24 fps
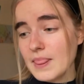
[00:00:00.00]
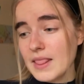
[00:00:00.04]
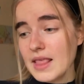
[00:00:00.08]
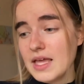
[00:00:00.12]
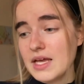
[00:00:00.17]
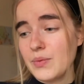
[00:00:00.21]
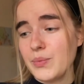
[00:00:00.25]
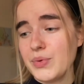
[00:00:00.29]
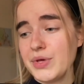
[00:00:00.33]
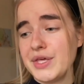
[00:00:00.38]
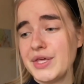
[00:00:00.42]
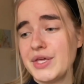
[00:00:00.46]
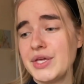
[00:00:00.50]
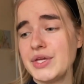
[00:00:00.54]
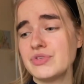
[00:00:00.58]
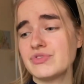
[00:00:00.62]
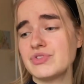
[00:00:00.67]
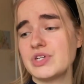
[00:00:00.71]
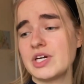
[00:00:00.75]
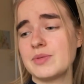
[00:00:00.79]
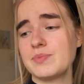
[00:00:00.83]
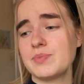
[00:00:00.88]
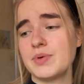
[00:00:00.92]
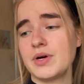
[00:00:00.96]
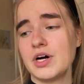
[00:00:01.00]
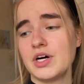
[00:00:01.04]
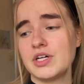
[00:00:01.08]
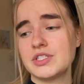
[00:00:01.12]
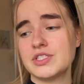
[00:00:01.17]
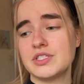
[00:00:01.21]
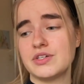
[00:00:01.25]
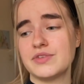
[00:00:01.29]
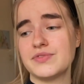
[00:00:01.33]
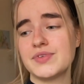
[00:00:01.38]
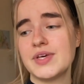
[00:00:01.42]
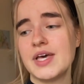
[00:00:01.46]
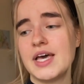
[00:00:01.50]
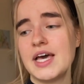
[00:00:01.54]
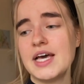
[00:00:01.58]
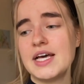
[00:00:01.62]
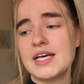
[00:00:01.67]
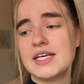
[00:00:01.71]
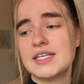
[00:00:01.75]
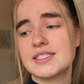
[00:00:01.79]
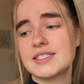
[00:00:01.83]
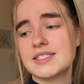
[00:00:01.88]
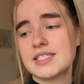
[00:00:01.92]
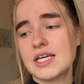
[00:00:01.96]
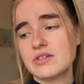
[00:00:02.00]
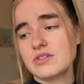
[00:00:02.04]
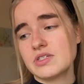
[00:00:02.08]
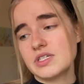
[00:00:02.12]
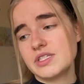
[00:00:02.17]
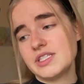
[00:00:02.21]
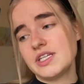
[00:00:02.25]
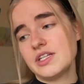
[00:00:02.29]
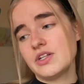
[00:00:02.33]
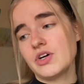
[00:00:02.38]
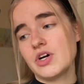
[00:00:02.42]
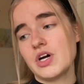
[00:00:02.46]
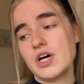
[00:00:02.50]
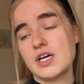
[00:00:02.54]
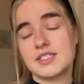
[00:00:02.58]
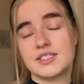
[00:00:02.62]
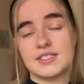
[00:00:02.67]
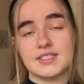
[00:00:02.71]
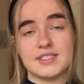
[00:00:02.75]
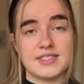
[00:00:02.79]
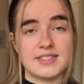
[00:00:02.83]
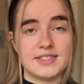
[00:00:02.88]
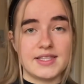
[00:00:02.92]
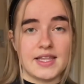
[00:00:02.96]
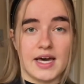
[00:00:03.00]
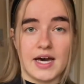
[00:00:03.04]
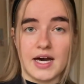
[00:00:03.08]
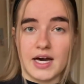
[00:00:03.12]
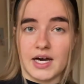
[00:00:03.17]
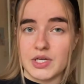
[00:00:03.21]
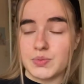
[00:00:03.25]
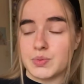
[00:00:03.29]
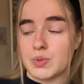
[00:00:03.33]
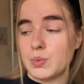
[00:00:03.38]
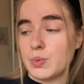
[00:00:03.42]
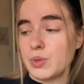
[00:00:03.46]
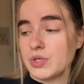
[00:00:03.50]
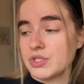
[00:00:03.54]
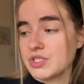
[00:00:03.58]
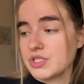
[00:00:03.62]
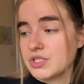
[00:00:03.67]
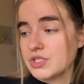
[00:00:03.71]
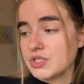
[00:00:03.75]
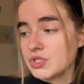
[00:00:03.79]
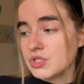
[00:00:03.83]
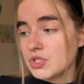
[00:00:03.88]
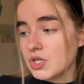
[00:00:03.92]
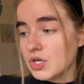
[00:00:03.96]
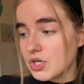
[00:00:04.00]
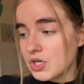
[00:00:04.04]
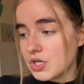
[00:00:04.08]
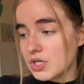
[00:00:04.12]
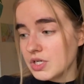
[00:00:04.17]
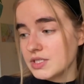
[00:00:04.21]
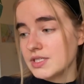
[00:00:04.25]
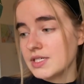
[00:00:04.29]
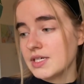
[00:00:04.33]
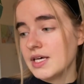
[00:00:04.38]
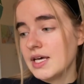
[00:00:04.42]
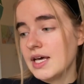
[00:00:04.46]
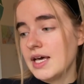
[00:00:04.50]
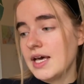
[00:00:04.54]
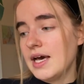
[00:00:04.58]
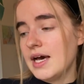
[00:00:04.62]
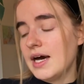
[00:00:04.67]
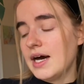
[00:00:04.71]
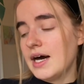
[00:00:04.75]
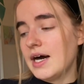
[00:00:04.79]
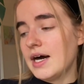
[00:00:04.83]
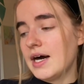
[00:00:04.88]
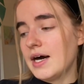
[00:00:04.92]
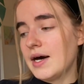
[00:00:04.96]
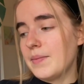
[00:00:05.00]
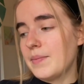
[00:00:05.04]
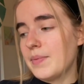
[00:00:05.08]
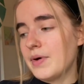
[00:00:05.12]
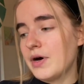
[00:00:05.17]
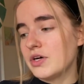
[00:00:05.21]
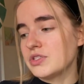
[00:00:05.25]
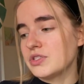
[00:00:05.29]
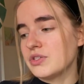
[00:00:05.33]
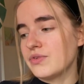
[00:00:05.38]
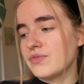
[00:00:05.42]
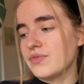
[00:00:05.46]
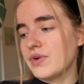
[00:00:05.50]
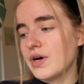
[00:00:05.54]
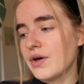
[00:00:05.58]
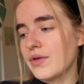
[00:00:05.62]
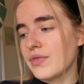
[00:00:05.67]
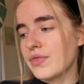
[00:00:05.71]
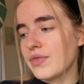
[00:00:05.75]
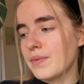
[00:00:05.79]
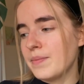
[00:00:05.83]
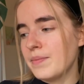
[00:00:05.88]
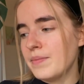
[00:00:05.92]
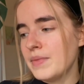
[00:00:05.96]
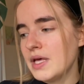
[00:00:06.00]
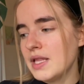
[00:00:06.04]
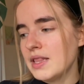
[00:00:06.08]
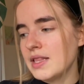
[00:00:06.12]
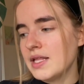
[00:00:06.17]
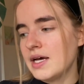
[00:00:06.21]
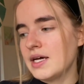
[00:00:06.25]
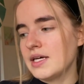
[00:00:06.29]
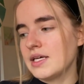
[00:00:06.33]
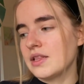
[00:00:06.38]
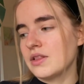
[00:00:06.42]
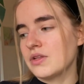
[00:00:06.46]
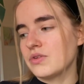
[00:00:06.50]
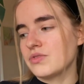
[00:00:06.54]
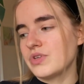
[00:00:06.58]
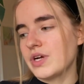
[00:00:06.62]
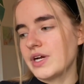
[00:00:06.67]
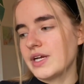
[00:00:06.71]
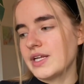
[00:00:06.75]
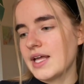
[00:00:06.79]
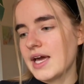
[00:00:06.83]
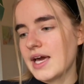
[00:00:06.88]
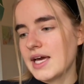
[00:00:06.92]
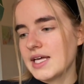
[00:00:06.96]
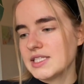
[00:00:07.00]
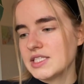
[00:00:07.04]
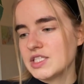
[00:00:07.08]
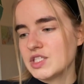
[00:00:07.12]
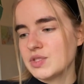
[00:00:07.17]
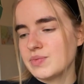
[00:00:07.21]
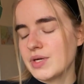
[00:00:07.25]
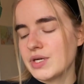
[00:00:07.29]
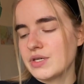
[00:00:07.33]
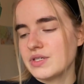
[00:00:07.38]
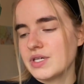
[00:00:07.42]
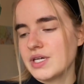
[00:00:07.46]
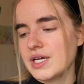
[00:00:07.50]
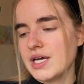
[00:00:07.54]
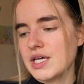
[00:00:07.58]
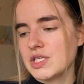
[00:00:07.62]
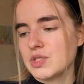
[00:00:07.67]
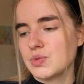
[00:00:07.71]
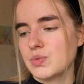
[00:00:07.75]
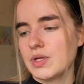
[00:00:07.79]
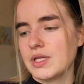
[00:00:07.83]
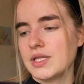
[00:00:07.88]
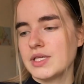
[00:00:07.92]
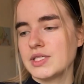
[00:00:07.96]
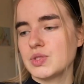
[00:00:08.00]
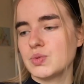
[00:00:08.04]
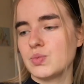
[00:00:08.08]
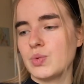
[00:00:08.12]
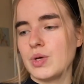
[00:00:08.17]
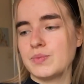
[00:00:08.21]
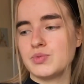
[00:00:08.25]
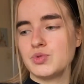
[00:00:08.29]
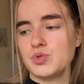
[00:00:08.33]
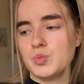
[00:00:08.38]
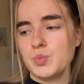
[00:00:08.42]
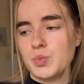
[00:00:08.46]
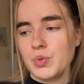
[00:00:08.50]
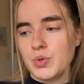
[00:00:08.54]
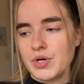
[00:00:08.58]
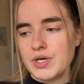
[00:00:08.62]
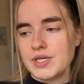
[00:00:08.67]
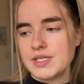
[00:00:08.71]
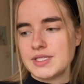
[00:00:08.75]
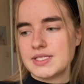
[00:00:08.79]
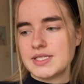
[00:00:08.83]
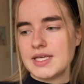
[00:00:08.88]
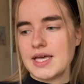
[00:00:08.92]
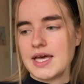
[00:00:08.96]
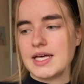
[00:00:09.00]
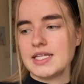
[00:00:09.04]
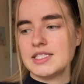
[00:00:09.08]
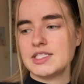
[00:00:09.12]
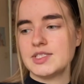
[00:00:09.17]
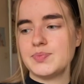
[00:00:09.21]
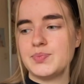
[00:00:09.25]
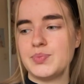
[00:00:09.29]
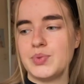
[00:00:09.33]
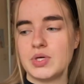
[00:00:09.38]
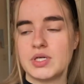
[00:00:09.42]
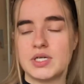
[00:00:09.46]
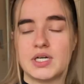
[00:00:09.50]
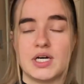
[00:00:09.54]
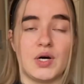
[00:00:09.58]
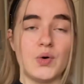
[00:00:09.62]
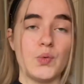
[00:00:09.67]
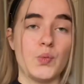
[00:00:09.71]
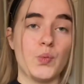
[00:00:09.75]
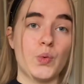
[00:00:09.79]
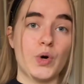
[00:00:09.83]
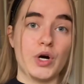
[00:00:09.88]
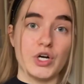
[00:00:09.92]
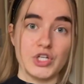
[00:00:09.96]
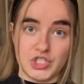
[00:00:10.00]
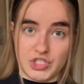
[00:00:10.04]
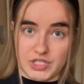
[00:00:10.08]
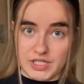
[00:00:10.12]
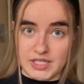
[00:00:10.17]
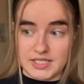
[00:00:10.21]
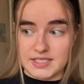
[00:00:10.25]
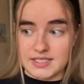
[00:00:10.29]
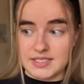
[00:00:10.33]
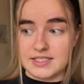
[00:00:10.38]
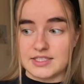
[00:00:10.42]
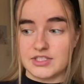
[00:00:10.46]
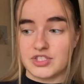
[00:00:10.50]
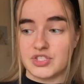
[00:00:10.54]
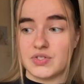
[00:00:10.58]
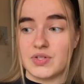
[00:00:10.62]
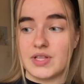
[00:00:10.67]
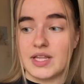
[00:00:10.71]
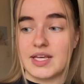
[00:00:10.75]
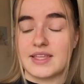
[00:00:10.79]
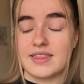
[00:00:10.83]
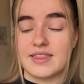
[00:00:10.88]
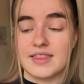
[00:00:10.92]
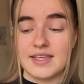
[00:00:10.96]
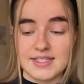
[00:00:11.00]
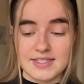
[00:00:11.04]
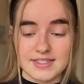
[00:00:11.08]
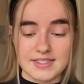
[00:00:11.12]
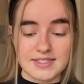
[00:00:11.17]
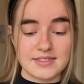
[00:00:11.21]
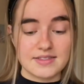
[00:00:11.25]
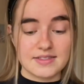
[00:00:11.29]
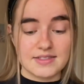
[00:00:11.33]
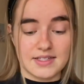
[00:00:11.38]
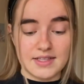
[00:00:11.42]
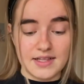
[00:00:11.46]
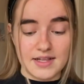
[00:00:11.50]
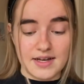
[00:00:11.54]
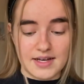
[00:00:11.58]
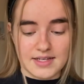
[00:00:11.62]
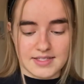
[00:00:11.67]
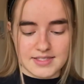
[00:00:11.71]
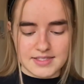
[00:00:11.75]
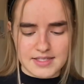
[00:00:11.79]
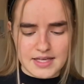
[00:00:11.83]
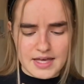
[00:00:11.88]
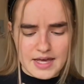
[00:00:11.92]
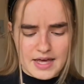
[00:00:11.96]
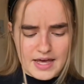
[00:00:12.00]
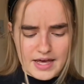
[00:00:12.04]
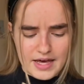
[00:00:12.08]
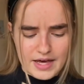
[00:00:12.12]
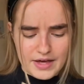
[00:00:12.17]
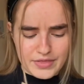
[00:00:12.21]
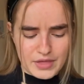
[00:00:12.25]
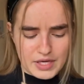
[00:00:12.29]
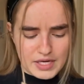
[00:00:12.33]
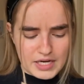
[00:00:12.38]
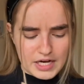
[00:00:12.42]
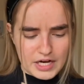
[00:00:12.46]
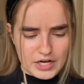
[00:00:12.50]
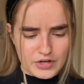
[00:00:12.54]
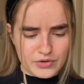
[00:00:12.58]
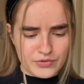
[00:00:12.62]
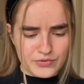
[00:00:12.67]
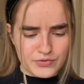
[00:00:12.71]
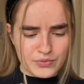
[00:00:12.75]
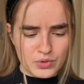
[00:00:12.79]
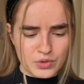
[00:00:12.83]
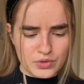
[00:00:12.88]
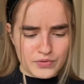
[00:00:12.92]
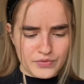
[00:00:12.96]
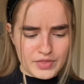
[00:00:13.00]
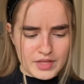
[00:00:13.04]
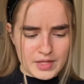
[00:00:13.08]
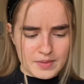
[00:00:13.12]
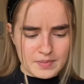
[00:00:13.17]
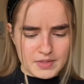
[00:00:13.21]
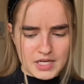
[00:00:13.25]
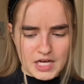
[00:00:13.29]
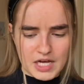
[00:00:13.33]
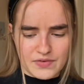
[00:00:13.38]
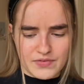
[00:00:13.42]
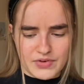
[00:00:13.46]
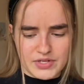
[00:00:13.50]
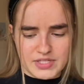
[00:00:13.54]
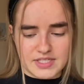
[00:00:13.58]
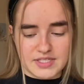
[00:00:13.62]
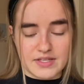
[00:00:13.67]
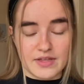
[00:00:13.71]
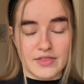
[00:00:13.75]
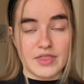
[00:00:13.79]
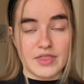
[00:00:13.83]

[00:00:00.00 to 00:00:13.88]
We read parts of Sarah Neale Hurston's Their Eyes Were Watching God, parts of Arthur Miller and Lorraine Hansberry, as well as Webb Du Bois and Booker Washington. So like this class, I think out of all of them covered